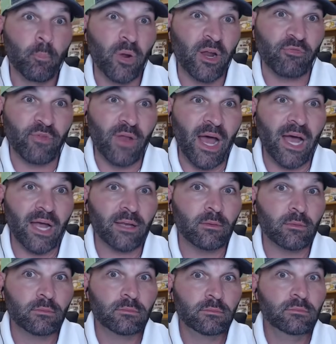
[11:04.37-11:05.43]
But if
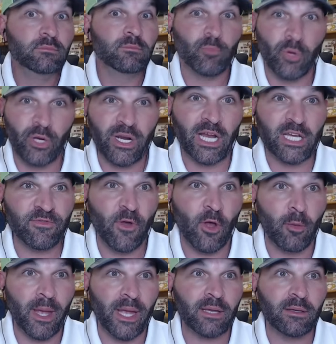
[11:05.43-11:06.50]
not, pretty nice
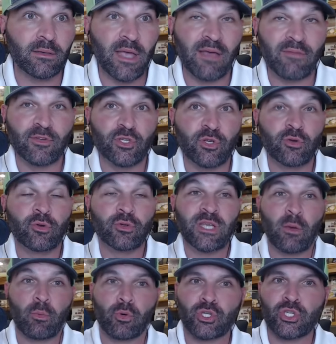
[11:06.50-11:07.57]
fallback. Having 2 dudes
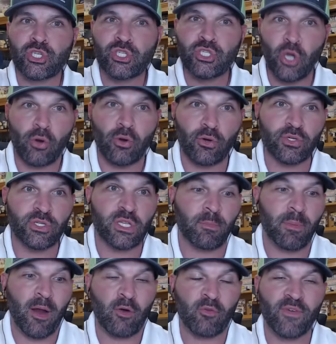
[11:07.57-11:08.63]
that were starters at the
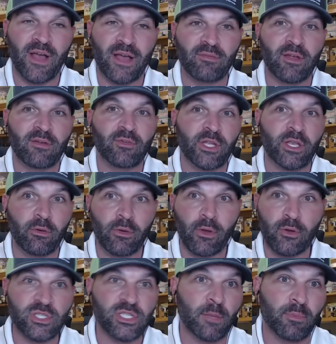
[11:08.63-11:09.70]
Power 5 level a year
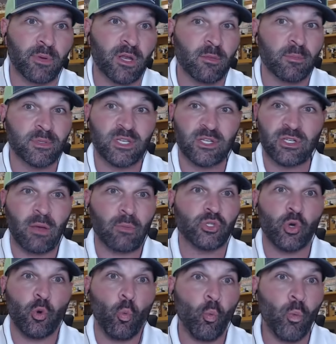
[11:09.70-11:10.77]
ago slip into the position that
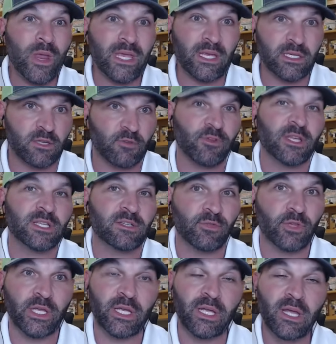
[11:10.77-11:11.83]
was your weakest
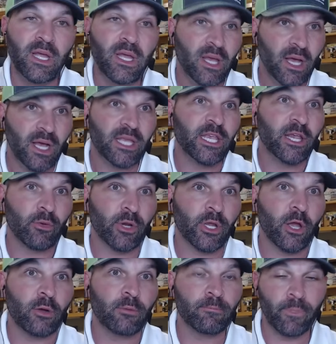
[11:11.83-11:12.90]
defensively a year
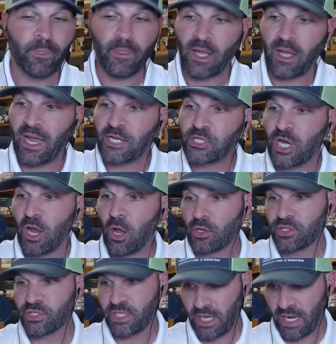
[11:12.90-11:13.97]
ago. AJ
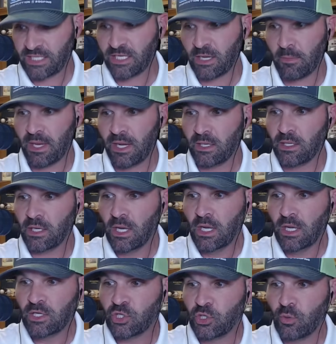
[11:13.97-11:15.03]
Haulcy has committed
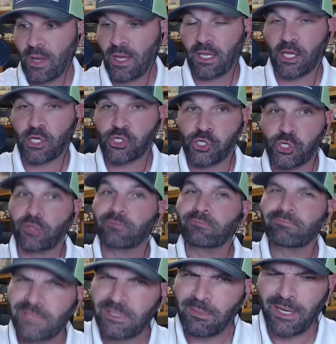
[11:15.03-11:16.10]
to LSU.
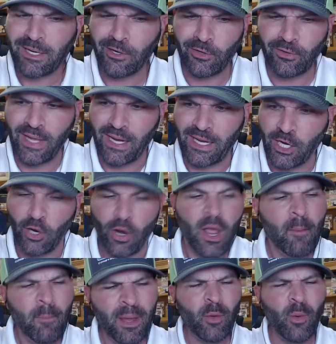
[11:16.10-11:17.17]
You might have heard that here.
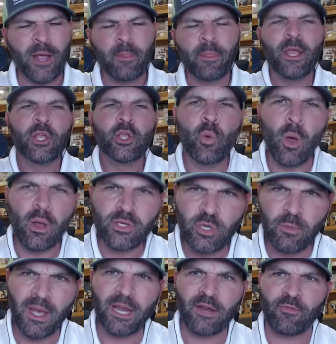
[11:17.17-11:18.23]
By the way, you
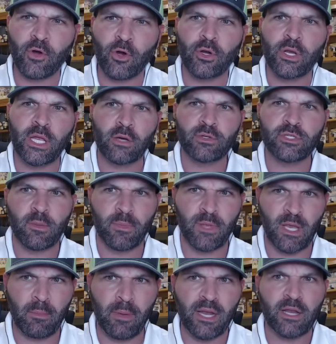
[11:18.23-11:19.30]
also might have heard here
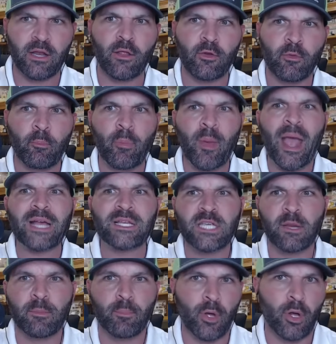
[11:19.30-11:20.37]
something about another
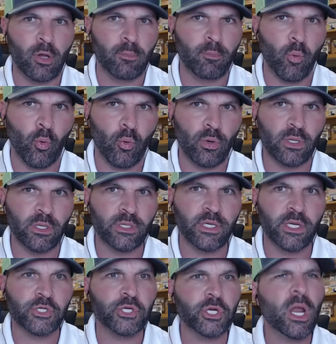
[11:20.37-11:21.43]
basketball portal
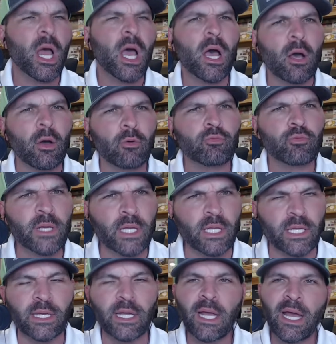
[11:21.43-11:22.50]
edition. Oh,
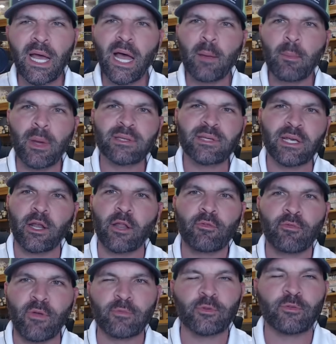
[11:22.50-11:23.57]
really? I might take
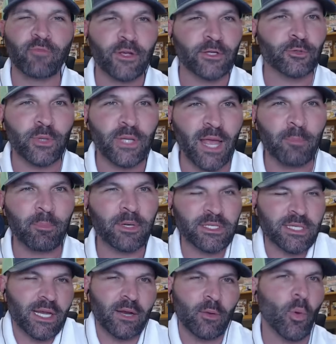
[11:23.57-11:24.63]
another victory lap in a
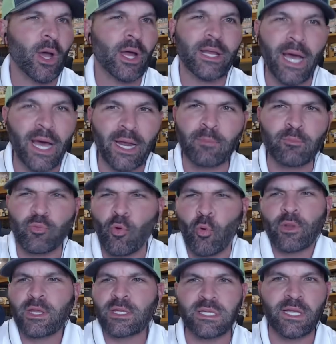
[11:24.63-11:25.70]
second. Why not? I'm
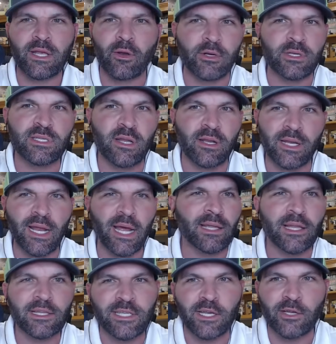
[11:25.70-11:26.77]
recording this later on a Sunday
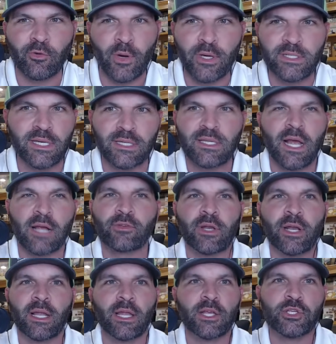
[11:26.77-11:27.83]
night. Let's get crazy. It's Locked
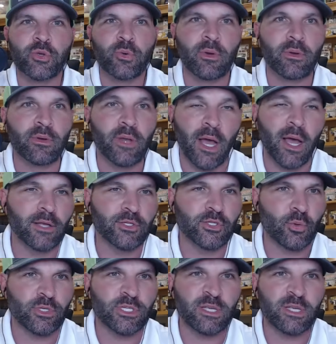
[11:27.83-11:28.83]
on LSU. It's your